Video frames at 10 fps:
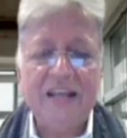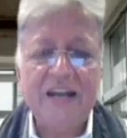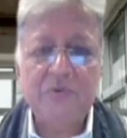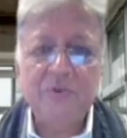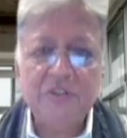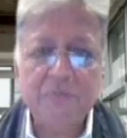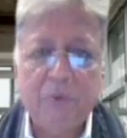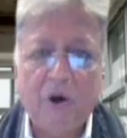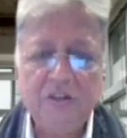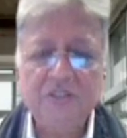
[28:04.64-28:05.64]
that
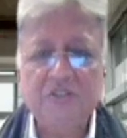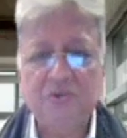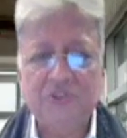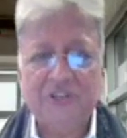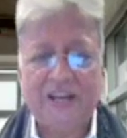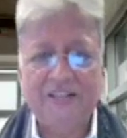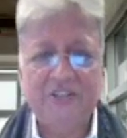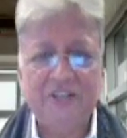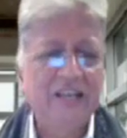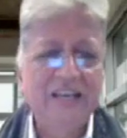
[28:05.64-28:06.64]
responds to
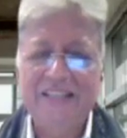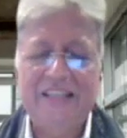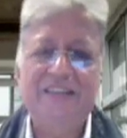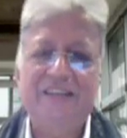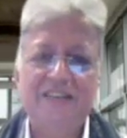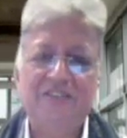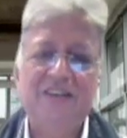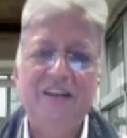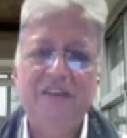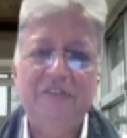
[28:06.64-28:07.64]
challenges, that
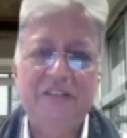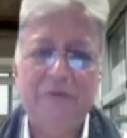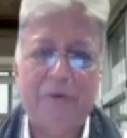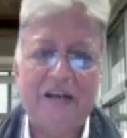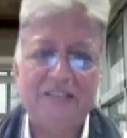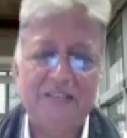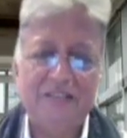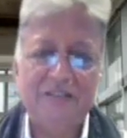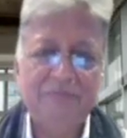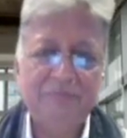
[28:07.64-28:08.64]
doesn't live in the
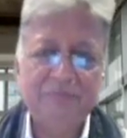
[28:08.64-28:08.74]
past.